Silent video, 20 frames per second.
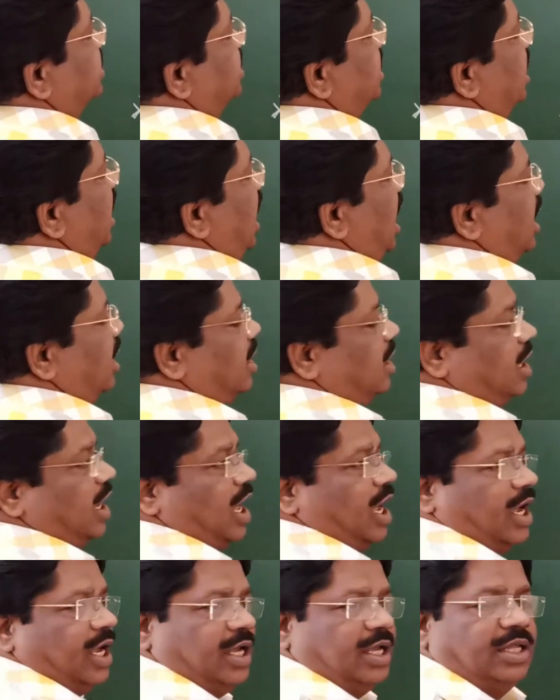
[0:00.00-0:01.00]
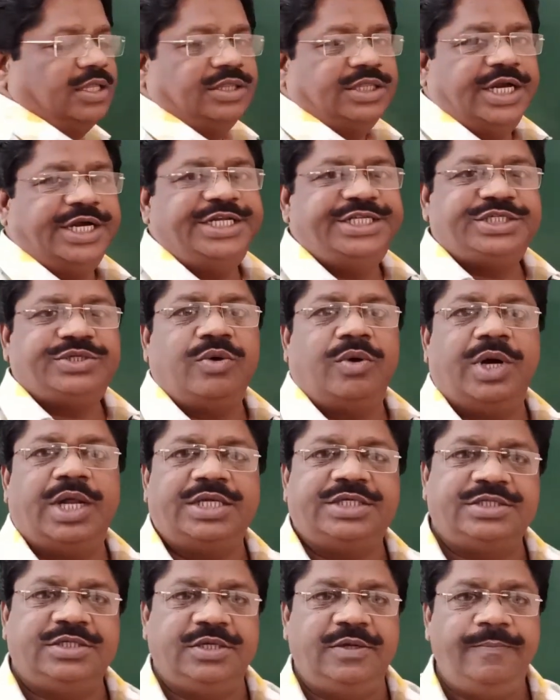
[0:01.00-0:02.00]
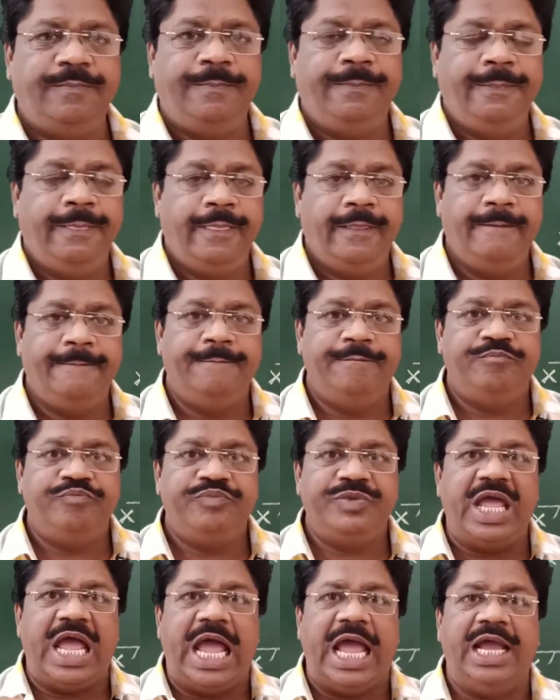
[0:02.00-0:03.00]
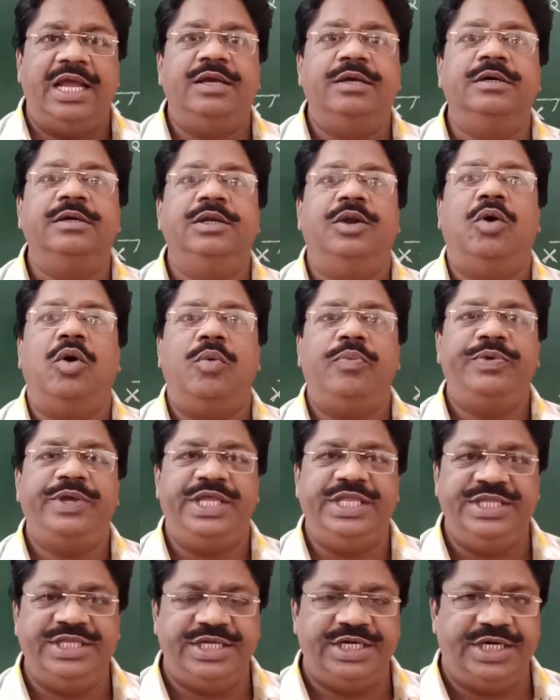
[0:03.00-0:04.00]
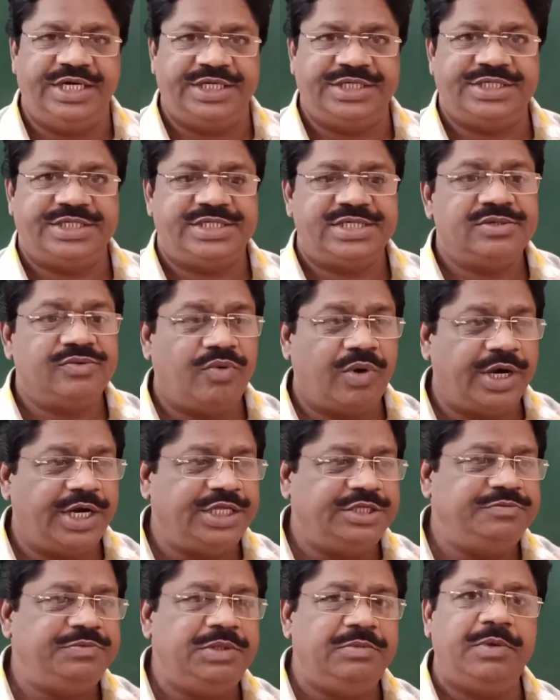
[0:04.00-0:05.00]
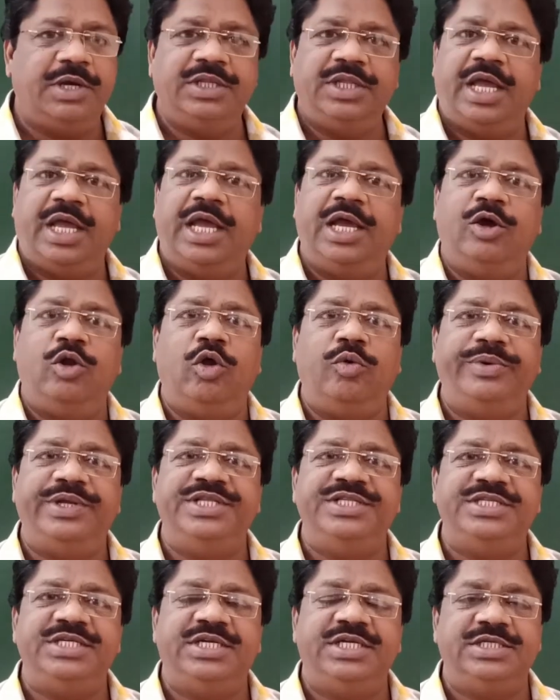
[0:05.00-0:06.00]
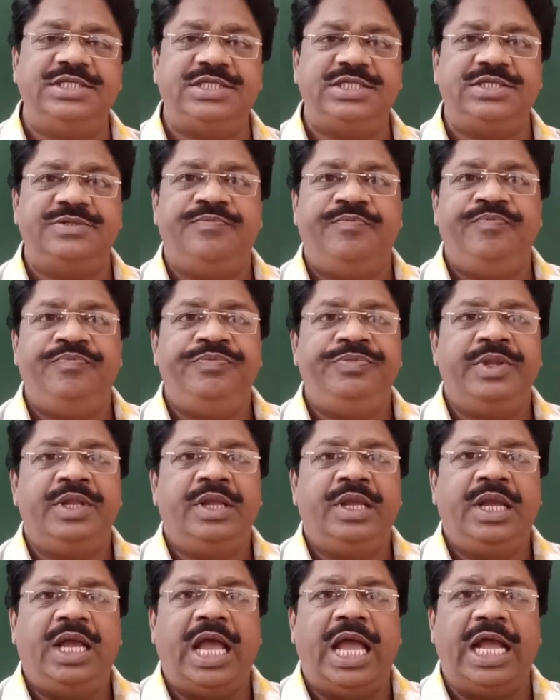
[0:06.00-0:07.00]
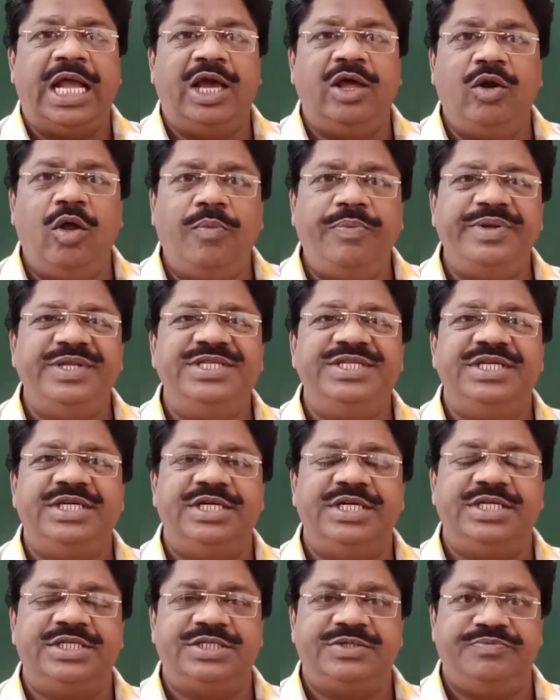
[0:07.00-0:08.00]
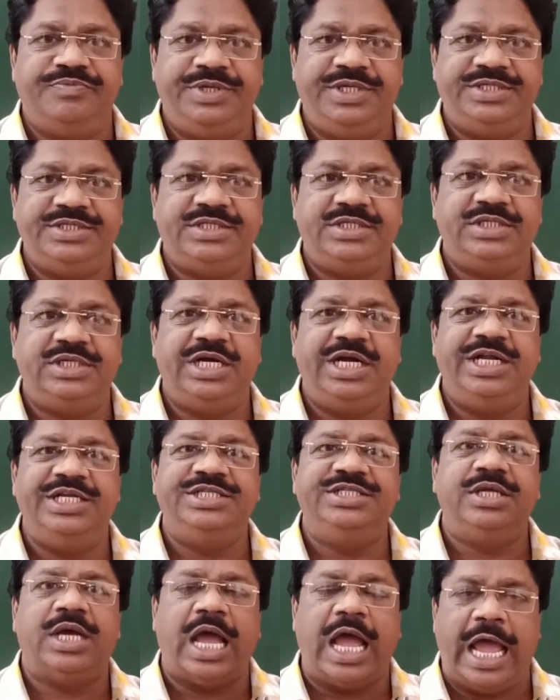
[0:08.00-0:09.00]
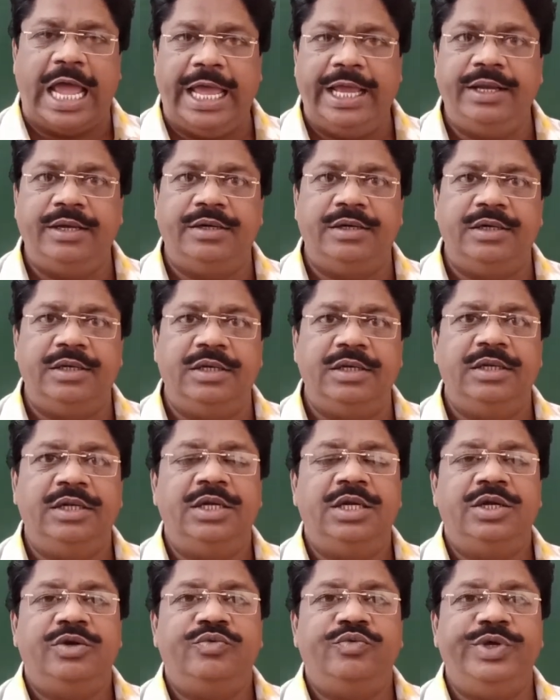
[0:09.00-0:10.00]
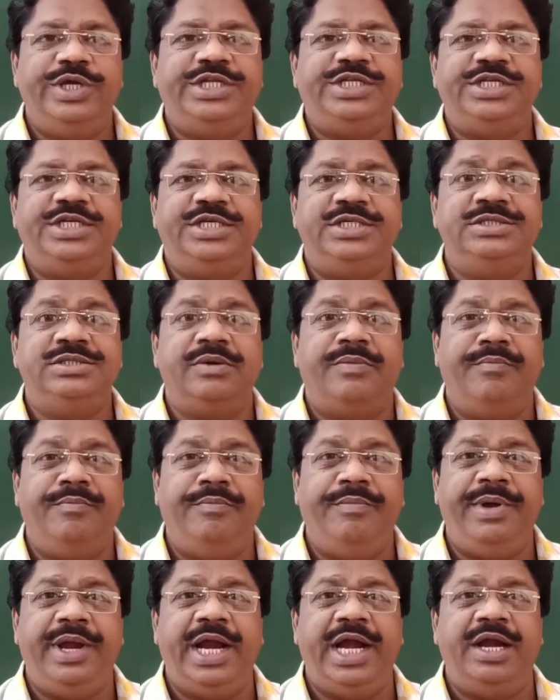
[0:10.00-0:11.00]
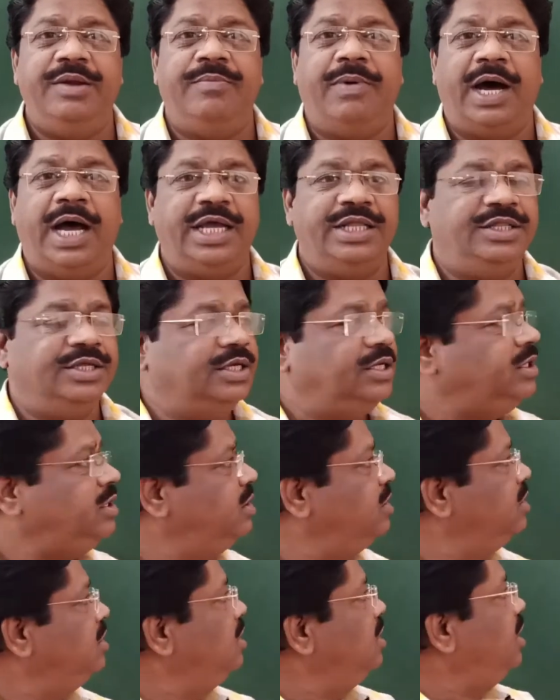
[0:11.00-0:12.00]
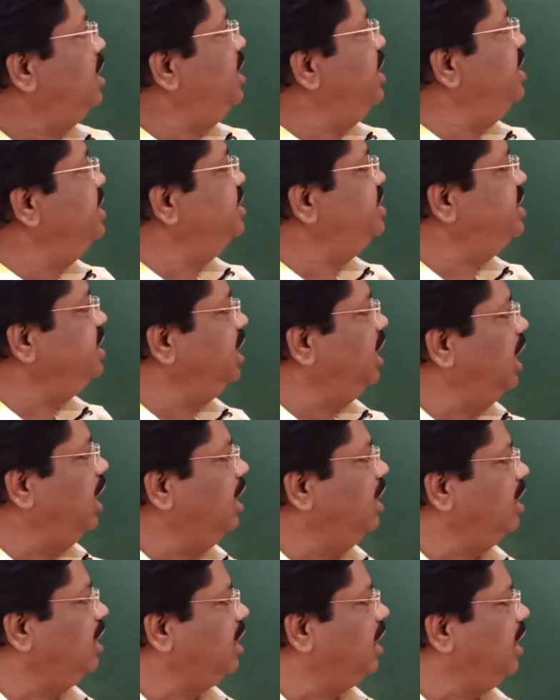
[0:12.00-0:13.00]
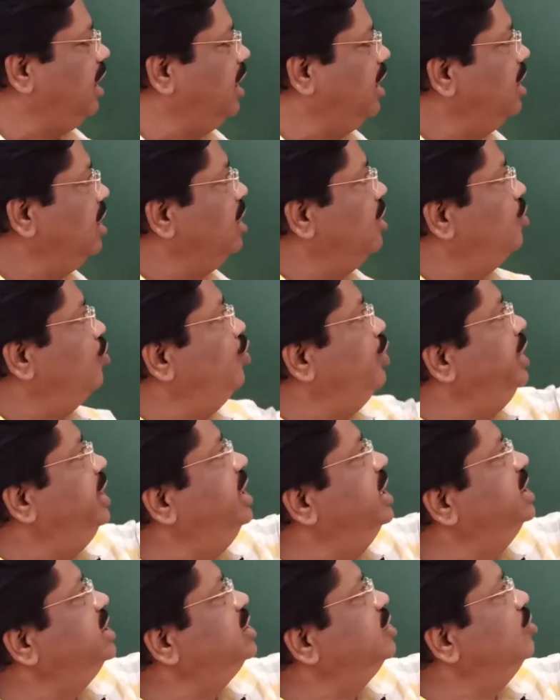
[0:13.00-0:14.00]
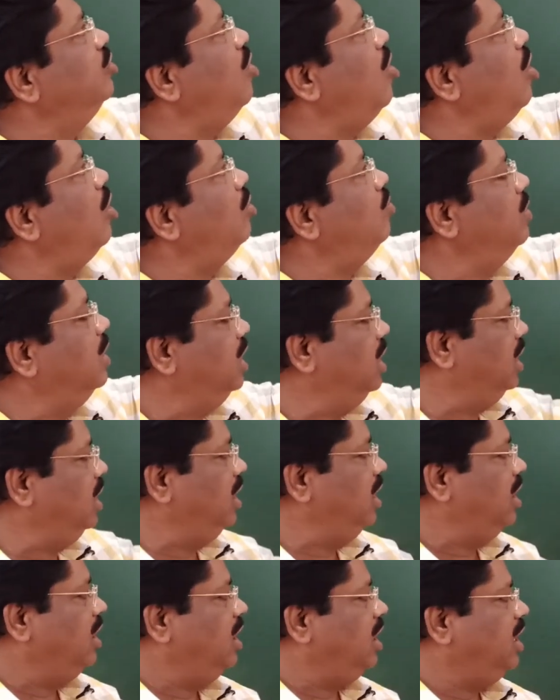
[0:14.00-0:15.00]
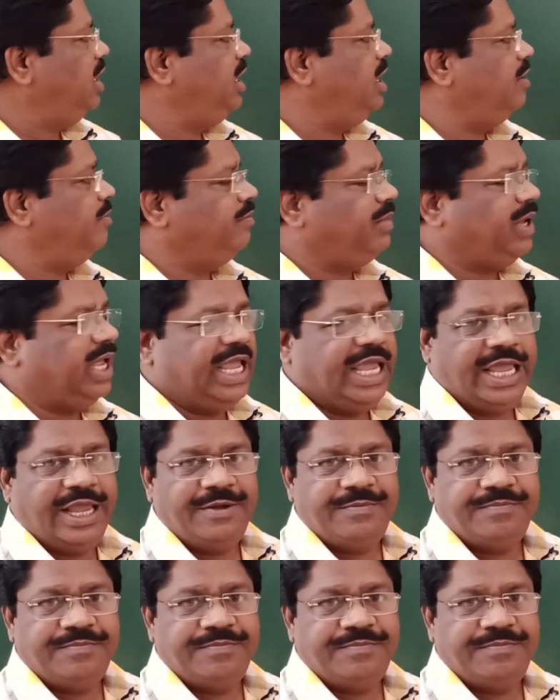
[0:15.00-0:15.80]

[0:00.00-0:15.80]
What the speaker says: is the angle I, that is called as the angle of incidence. What is meant by the angle of incidence? Angle of incidence means it is the angle which is made by the incident ray with this normal MA.